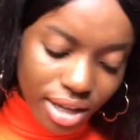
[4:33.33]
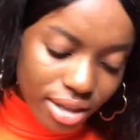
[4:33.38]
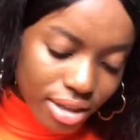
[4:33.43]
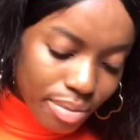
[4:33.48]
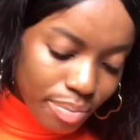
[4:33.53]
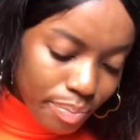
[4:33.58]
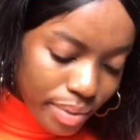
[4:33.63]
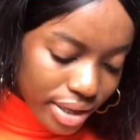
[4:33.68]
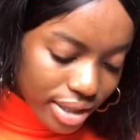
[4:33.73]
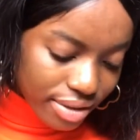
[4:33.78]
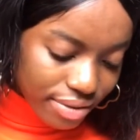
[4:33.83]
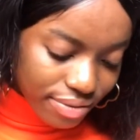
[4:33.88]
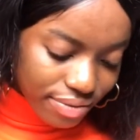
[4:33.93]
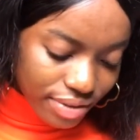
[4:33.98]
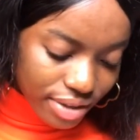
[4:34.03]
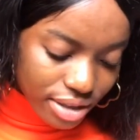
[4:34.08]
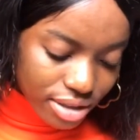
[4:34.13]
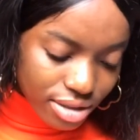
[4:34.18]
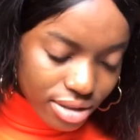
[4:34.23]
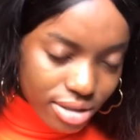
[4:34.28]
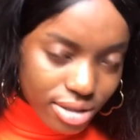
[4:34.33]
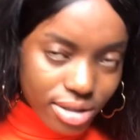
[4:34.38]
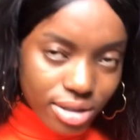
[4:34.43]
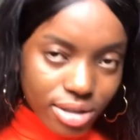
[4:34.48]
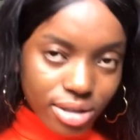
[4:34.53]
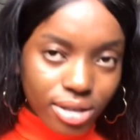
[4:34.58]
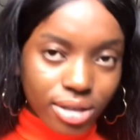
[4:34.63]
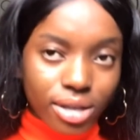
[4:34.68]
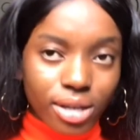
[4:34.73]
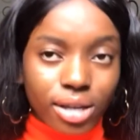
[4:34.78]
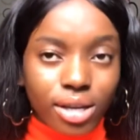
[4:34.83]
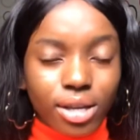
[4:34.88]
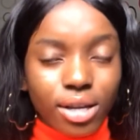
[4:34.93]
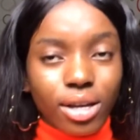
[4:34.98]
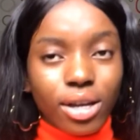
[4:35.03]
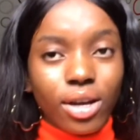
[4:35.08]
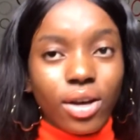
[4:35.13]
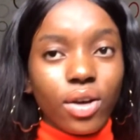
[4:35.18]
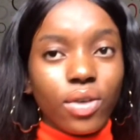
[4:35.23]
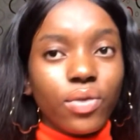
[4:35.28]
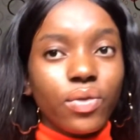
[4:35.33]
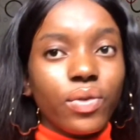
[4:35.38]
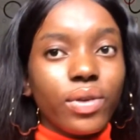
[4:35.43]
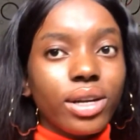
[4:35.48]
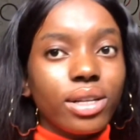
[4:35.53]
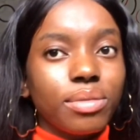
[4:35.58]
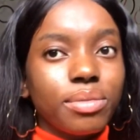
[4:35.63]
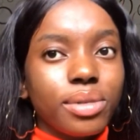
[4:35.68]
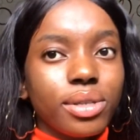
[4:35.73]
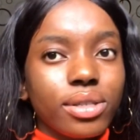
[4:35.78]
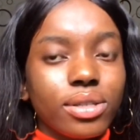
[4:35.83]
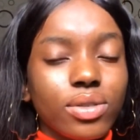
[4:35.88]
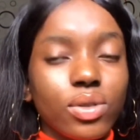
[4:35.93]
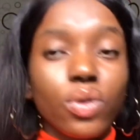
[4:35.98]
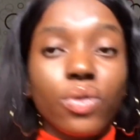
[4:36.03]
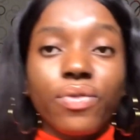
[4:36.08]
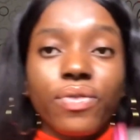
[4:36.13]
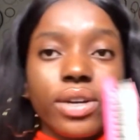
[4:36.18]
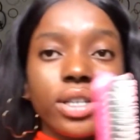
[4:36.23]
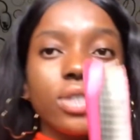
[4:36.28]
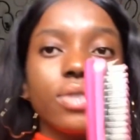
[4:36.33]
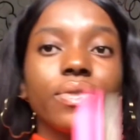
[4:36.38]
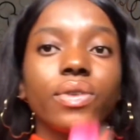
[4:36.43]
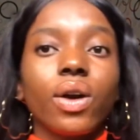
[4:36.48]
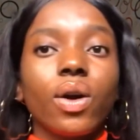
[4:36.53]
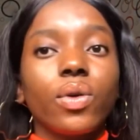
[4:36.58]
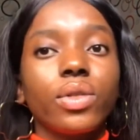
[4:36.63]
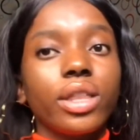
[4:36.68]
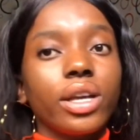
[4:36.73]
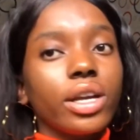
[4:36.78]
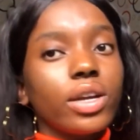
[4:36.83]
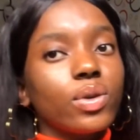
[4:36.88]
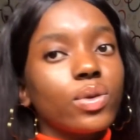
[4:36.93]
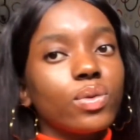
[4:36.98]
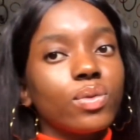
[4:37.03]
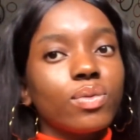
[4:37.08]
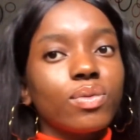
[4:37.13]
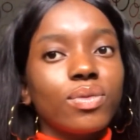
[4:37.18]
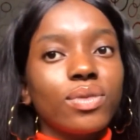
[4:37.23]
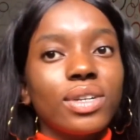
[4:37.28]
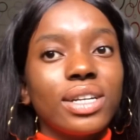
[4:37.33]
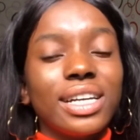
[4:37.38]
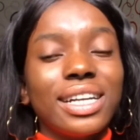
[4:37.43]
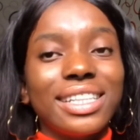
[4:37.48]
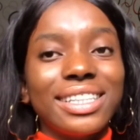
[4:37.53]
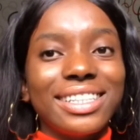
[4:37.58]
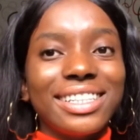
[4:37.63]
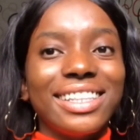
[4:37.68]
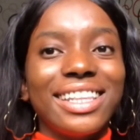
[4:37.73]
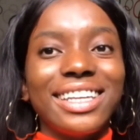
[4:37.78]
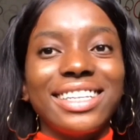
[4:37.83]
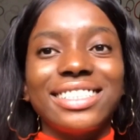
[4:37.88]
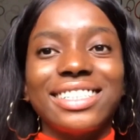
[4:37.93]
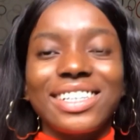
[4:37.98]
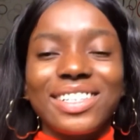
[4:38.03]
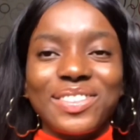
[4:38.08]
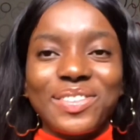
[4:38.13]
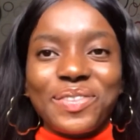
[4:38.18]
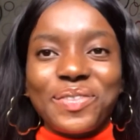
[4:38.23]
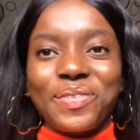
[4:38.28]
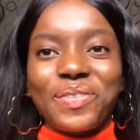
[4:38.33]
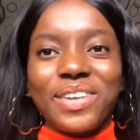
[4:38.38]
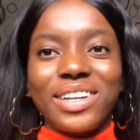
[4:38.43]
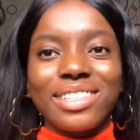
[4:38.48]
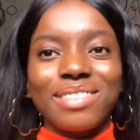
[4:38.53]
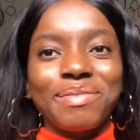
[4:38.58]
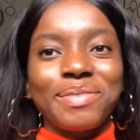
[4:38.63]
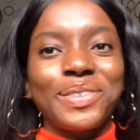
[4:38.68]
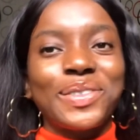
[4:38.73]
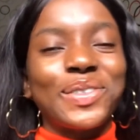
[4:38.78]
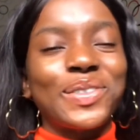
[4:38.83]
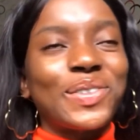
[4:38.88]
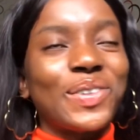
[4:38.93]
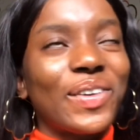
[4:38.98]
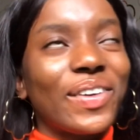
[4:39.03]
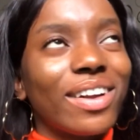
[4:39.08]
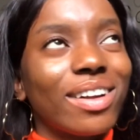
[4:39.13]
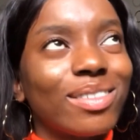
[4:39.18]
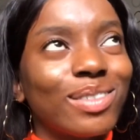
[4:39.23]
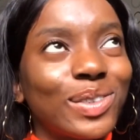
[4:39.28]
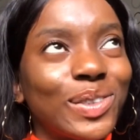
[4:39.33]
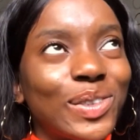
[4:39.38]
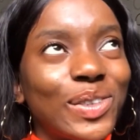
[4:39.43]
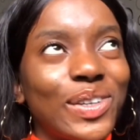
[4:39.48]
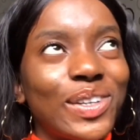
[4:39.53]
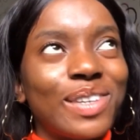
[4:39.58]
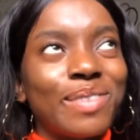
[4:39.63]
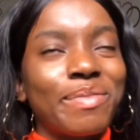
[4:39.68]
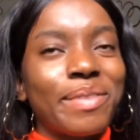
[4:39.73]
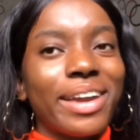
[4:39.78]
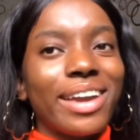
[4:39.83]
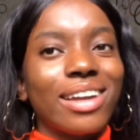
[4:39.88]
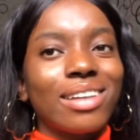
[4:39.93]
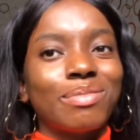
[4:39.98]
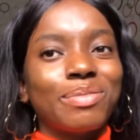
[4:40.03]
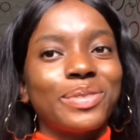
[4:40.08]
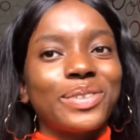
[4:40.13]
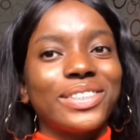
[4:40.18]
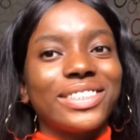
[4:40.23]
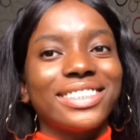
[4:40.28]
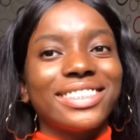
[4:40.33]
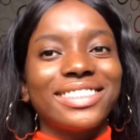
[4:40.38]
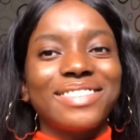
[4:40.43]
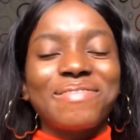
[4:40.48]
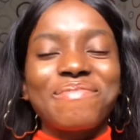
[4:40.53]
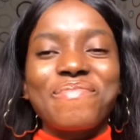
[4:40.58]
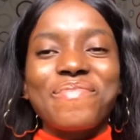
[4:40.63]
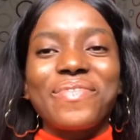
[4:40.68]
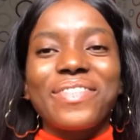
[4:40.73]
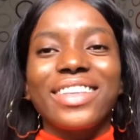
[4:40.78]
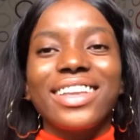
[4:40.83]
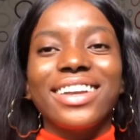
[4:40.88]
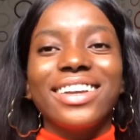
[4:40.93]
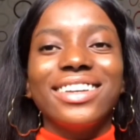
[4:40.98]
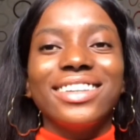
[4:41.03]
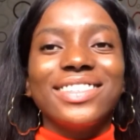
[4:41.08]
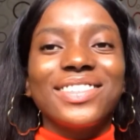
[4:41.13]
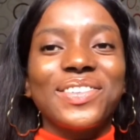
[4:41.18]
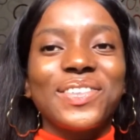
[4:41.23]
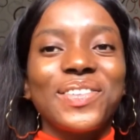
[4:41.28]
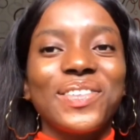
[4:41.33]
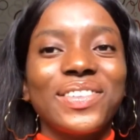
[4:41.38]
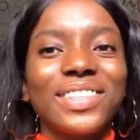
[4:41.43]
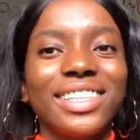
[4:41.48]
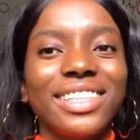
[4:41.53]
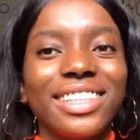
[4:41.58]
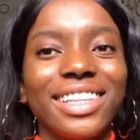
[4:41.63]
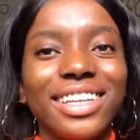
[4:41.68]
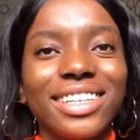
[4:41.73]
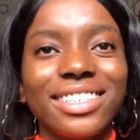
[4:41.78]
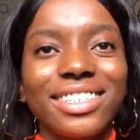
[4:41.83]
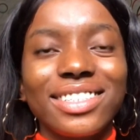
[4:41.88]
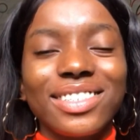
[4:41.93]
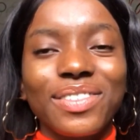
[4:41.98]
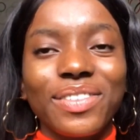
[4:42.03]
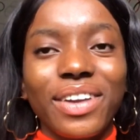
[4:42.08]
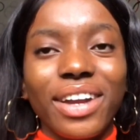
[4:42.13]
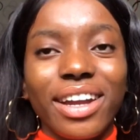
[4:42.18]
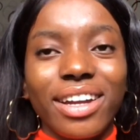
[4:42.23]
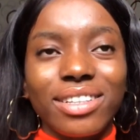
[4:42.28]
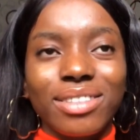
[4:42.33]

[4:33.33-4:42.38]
the benefits of red meat. No, first of all, I'll tell you the dangers of red meat. Sorry, I was showing you my hairbrush. So the dangers of